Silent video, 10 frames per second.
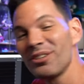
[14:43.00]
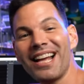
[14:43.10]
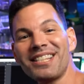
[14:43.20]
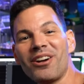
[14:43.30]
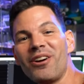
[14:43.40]
so
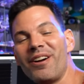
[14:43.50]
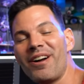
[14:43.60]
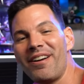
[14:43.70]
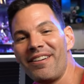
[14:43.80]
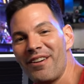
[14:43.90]
that's
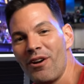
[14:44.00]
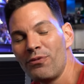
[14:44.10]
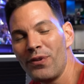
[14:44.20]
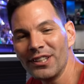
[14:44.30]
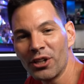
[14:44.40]
our
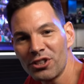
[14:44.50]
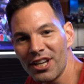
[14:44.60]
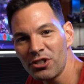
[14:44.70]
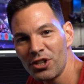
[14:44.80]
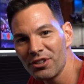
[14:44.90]
fun little
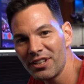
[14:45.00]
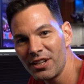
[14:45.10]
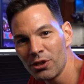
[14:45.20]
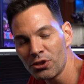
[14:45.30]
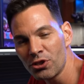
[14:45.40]
test here at the
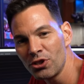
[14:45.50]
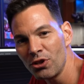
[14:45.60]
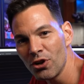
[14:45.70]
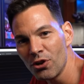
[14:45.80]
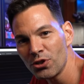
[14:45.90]
Geek Culture
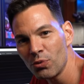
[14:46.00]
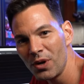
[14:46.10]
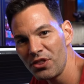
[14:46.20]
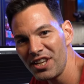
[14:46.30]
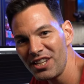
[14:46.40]
Studios
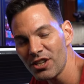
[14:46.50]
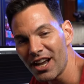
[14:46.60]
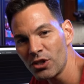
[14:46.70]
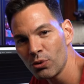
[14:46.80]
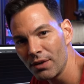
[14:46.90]
with the
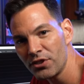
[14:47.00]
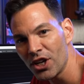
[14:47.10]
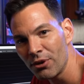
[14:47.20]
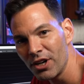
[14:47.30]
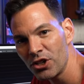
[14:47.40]
12th
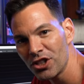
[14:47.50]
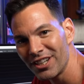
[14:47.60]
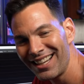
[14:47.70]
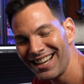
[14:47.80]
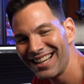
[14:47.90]

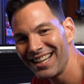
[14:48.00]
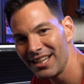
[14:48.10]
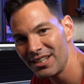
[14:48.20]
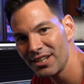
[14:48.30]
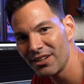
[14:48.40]
generation
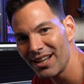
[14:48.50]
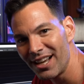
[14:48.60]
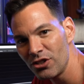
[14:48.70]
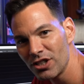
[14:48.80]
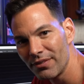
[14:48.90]
Intel
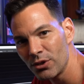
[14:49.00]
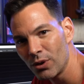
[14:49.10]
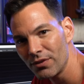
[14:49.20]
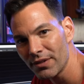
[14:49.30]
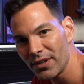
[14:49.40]

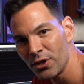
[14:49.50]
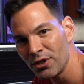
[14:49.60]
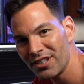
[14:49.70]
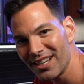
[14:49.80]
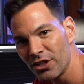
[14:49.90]

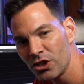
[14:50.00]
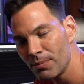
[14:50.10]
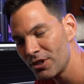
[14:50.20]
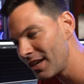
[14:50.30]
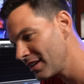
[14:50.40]
i7-12700
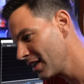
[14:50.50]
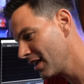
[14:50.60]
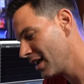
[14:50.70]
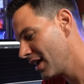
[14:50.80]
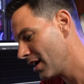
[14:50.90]
chipset.
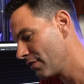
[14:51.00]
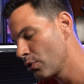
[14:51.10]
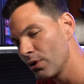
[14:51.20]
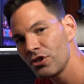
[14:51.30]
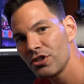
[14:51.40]
Of
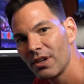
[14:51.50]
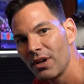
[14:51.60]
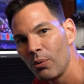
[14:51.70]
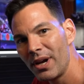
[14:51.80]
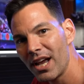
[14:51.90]
course,
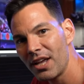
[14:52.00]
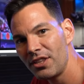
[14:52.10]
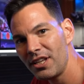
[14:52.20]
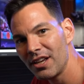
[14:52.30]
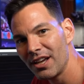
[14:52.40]
we had
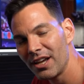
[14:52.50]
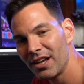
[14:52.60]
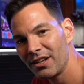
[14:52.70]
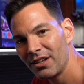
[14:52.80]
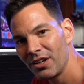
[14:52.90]

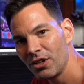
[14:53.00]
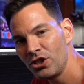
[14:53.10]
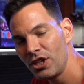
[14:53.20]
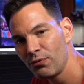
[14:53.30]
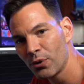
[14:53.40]
the
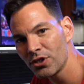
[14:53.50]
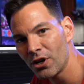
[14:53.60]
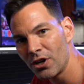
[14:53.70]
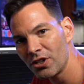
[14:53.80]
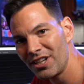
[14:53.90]
GeForce
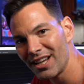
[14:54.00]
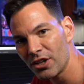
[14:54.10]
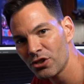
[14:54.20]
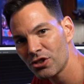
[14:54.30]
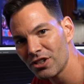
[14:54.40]

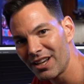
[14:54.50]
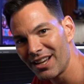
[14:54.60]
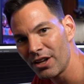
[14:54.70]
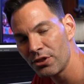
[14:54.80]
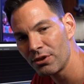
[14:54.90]
RTX
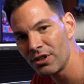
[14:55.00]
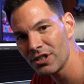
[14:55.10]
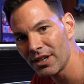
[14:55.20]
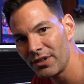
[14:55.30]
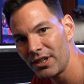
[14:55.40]

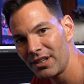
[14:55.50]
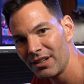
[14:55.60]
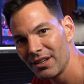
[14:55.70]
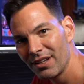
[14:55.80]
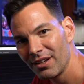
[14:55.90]
3070
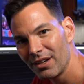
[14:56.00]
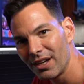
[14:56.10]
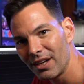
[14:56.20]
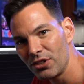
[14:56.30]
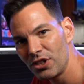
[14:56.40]

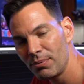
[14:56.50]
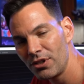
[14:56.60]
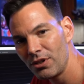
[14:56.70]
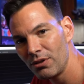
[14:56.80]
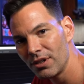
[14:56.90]

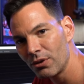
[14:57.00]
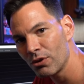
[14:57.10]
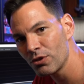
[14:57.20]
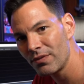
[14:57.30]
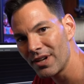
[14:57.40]
GPU. Then of
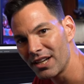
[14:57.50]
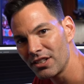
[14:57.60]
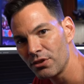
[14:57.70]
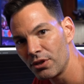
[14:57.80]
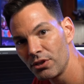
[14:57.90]
course we've got
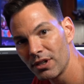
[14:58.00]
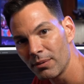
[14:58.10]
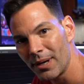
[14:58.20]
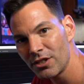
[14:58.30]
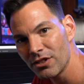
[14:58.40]
32
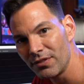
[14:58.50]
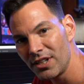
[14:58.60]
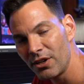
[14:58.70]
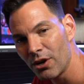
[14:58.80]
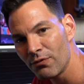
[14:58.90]
gigabytes of
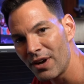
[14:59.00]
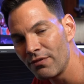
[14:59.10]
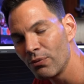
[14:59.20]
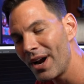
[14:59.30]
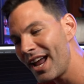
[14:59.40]

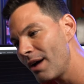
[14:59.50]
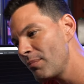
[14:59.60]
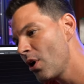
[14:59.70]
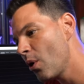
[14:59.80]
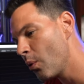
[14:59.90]
DDR5 RAM,
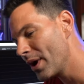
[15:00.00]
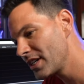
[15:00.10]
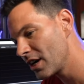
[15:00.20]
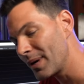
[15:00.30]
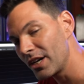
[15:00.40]
1
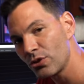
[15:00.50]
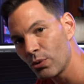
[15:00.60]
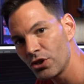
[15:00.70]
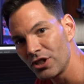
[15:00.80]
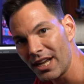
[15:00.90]
terabyte of
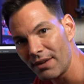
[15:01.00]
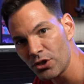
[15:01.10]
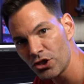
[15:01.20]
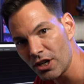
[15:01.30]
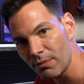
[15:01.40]
storage in the
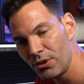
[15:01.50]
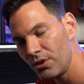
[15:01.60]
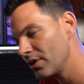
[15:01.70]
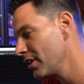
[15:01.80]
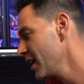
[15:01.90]
Aftershock
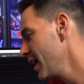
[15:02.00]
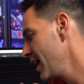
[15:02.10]
computer.